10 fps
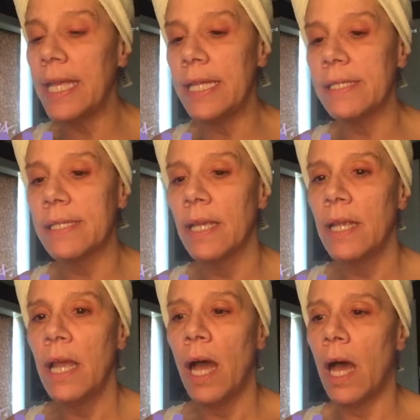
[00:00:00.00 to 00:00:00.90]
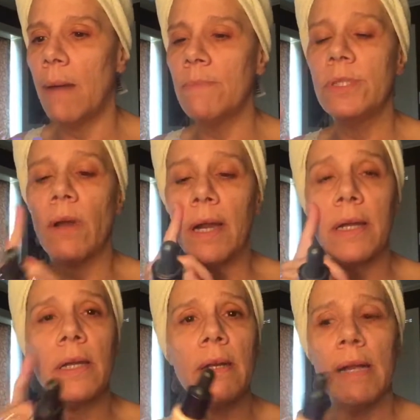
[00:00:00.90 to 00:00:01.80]
is
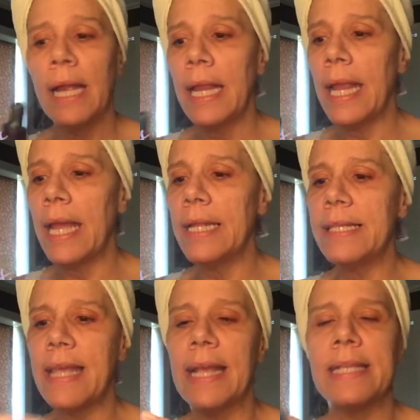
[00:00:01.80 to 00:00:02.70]
darker, and it